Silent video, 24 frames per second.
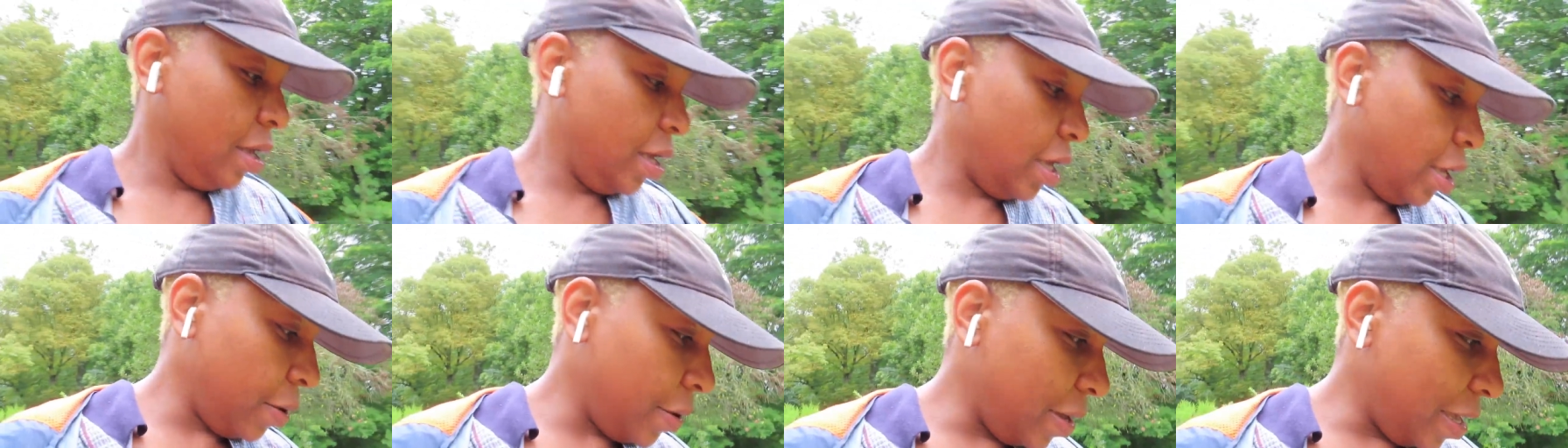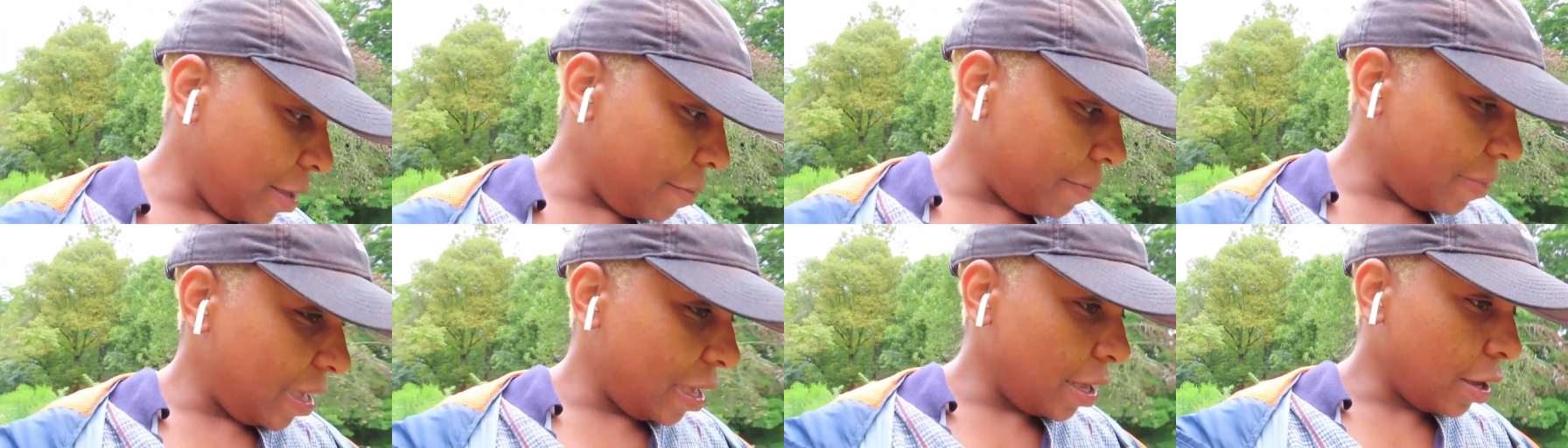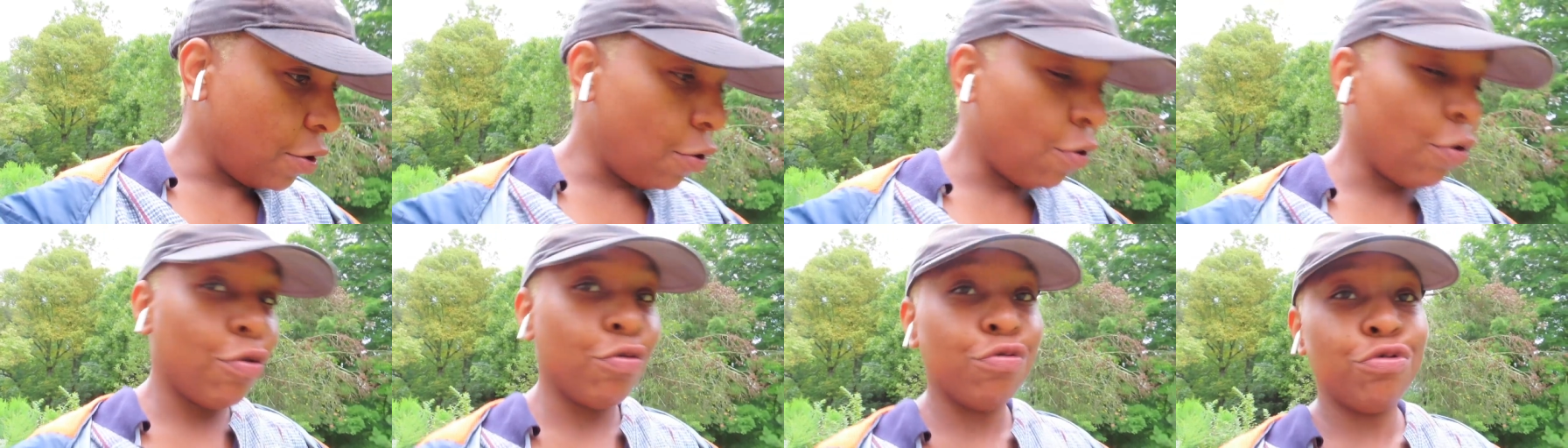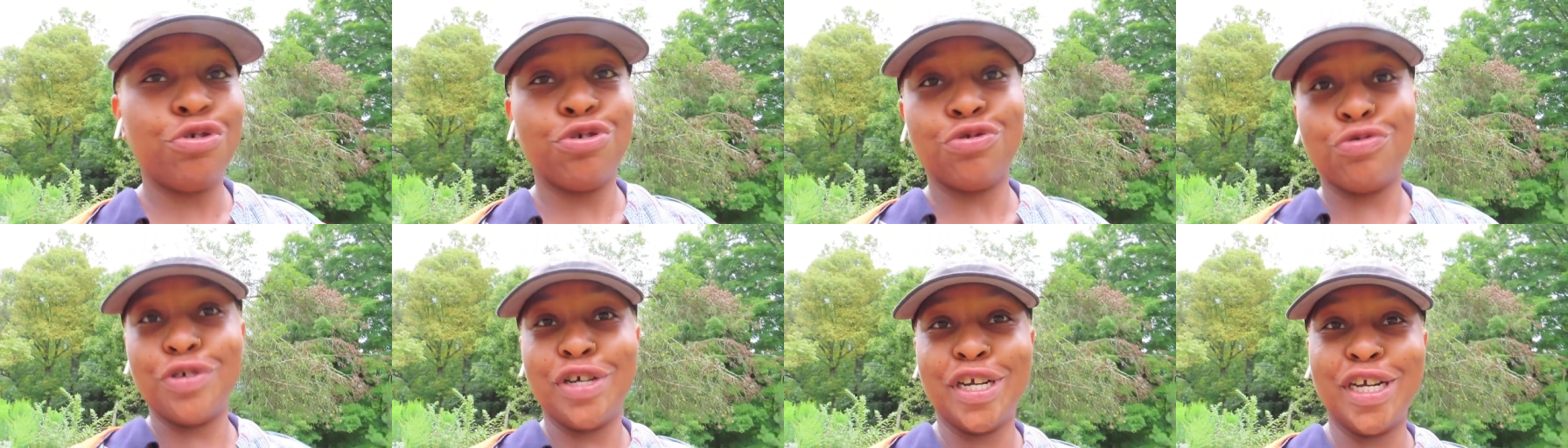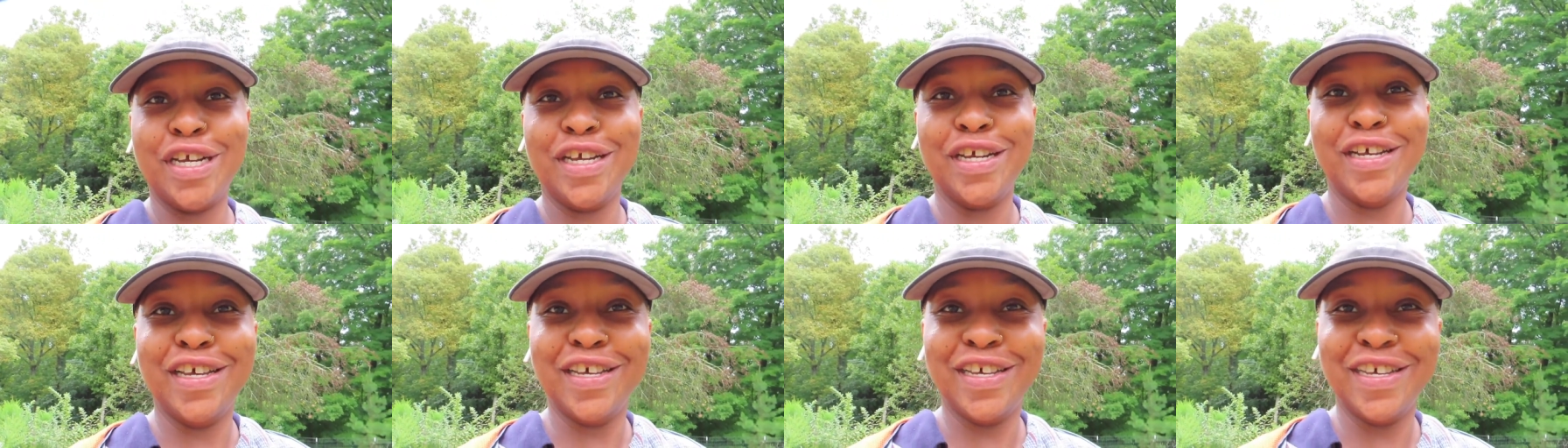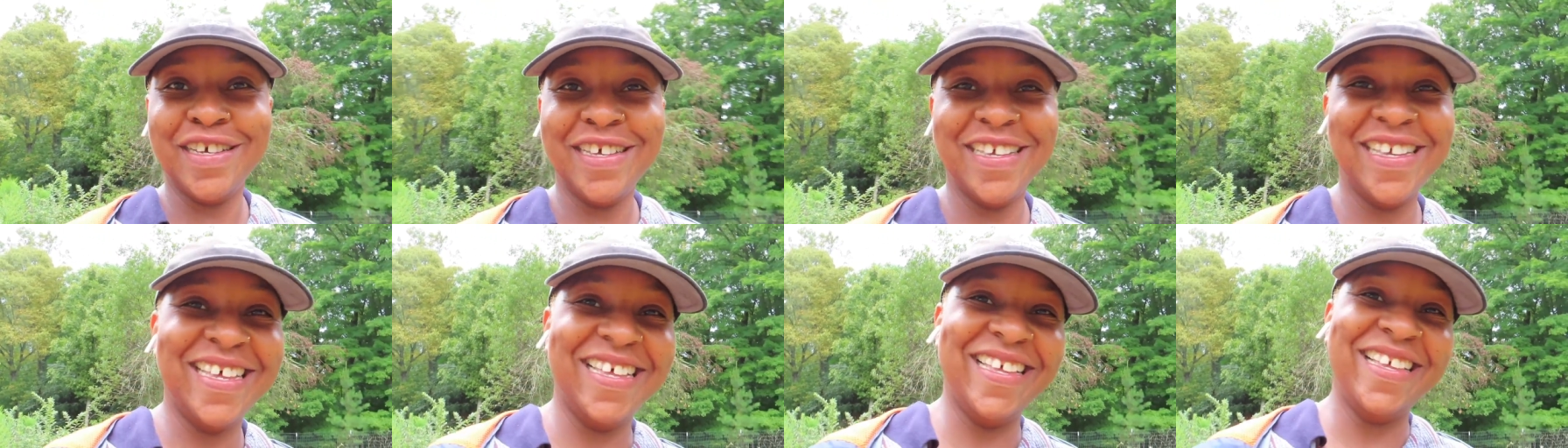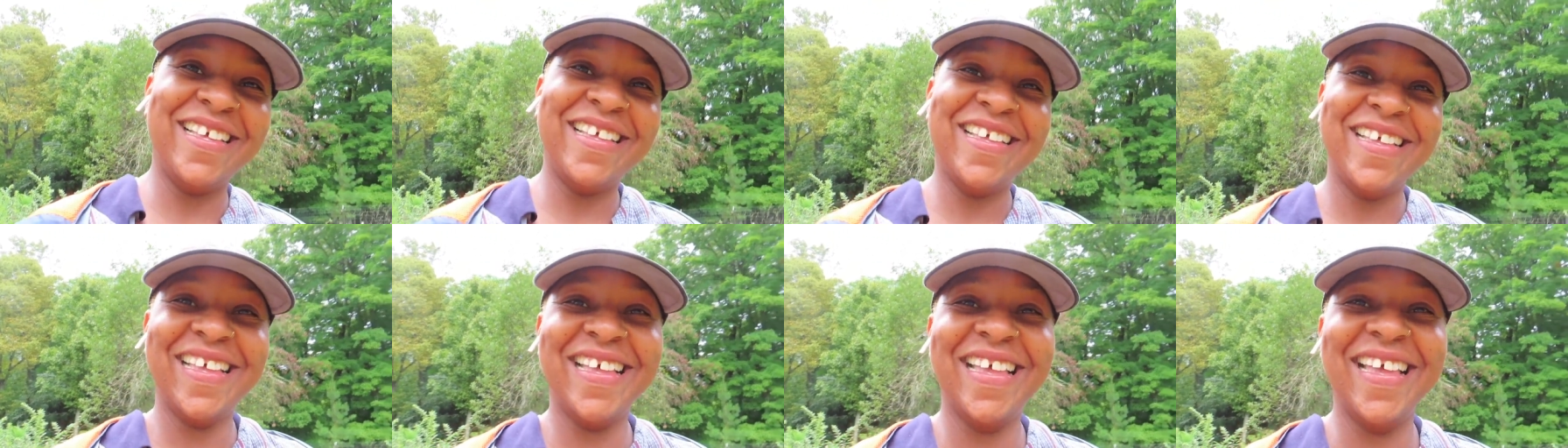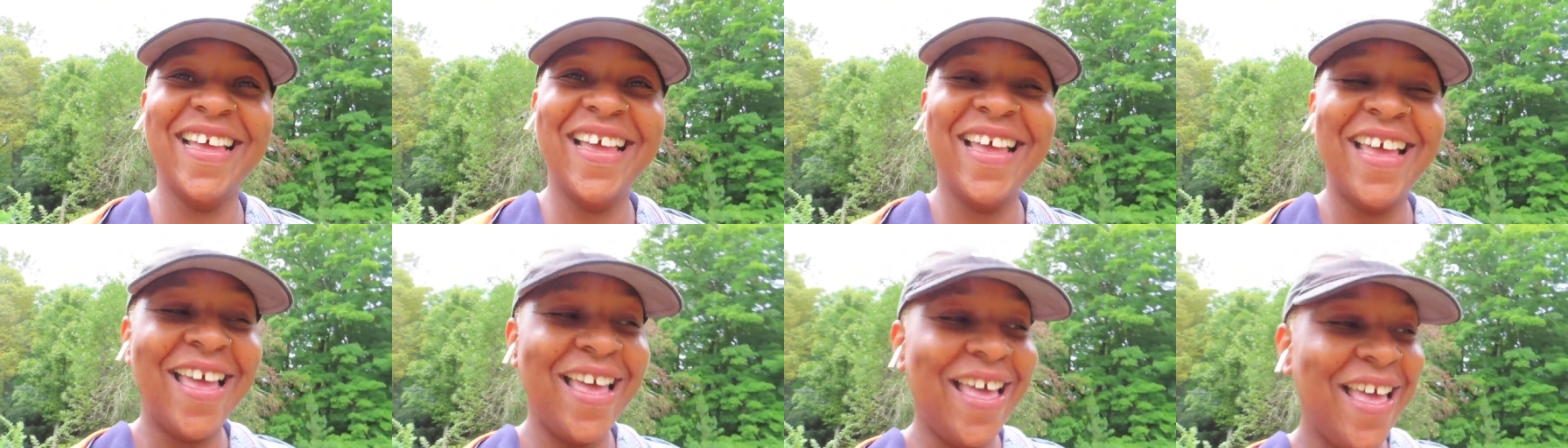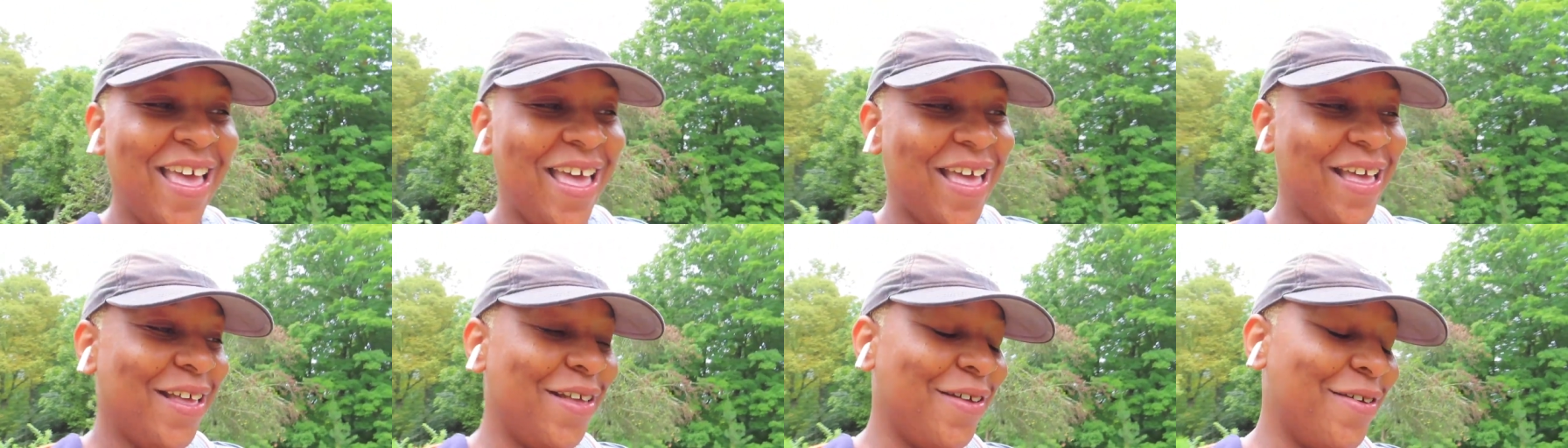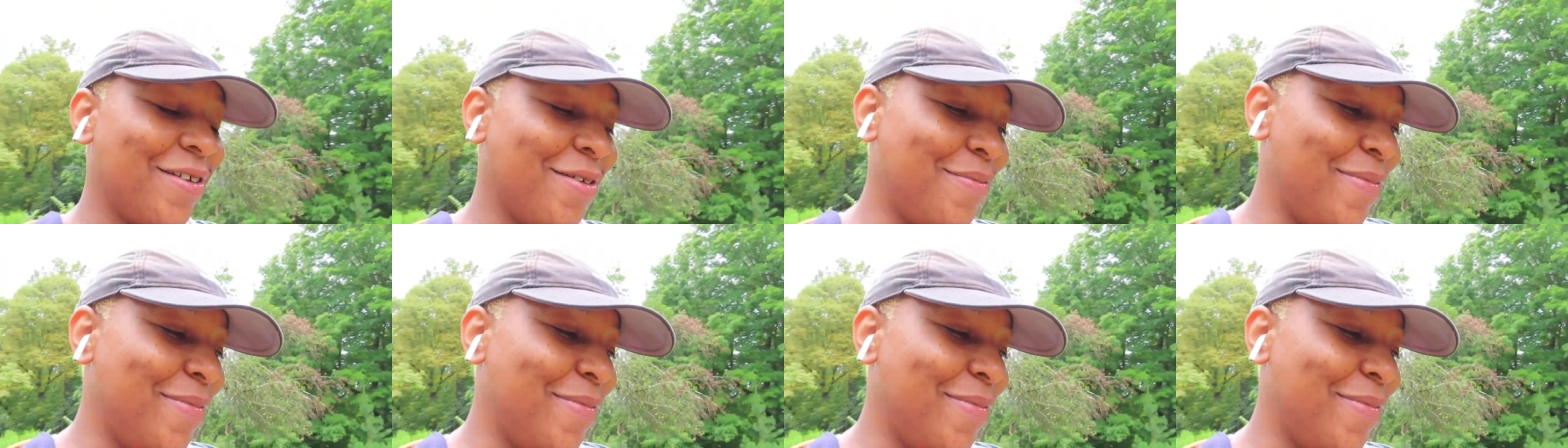go get me a cold drink. Go